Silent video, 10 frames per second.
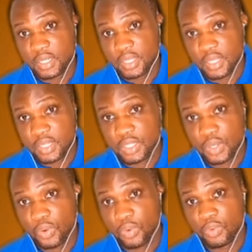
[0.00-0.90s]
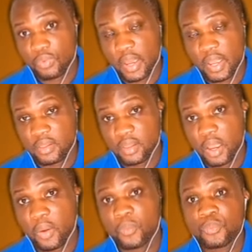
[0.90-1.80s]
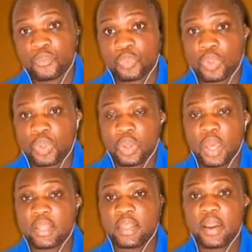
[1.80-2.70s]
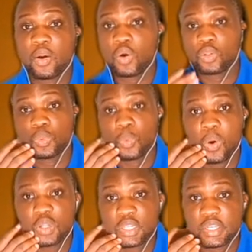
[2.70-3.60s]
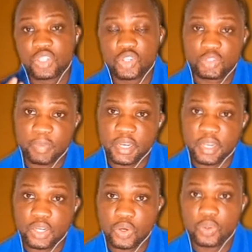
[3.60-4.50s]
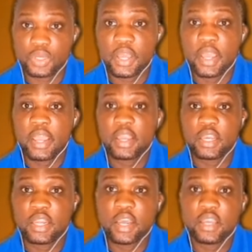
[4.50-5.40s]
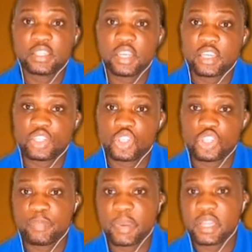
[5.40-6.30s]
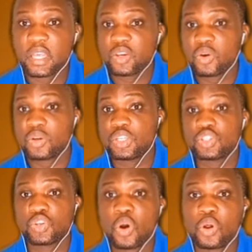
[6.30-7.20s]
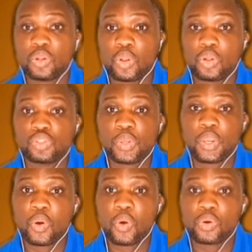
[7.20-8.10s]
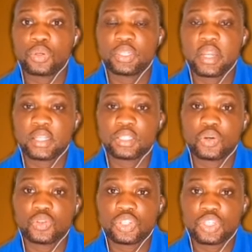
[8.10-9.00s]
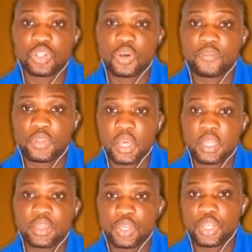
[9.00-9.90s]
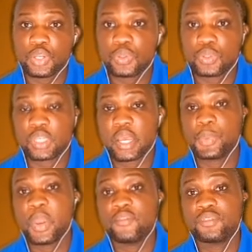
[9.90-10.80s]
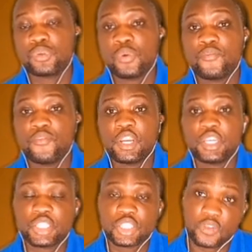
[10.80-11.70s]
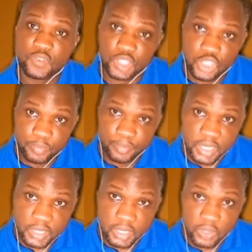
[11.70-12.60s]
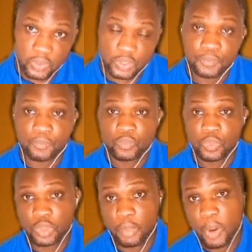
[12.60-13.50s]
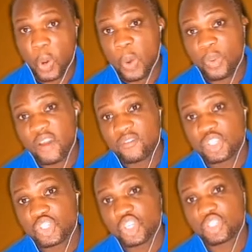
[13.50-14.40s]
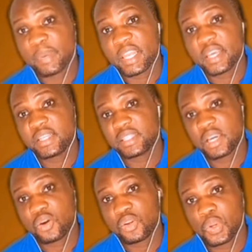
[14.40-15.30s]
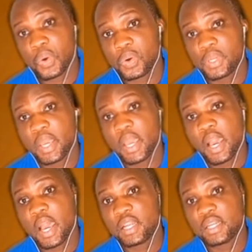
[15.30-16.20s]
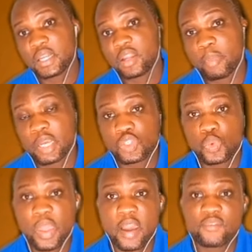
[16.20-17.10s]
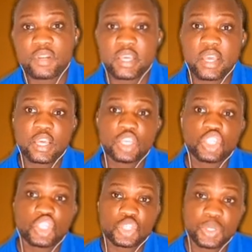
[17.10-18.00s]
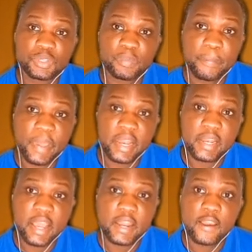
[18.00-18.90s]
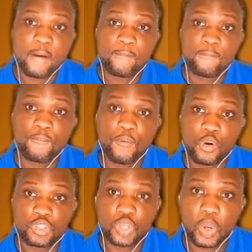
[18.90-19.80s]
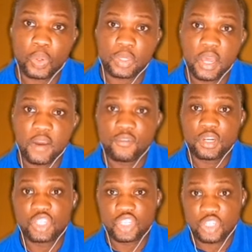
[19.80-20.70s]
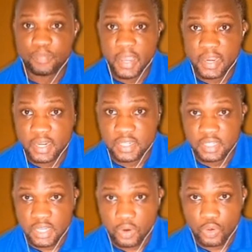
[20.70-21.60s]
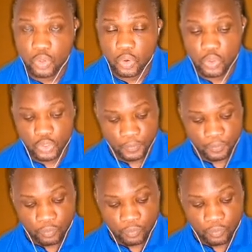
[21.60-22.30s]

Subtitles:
did right now, and they are called what? The suspended chord. A suspended chord is also a chord that consists of 3 notes, and we have 2 variations of the suspended chord. Number 1, we have the suspended second chord, and number 2, we have the suspended fourth chord. Now for the suspended second chord,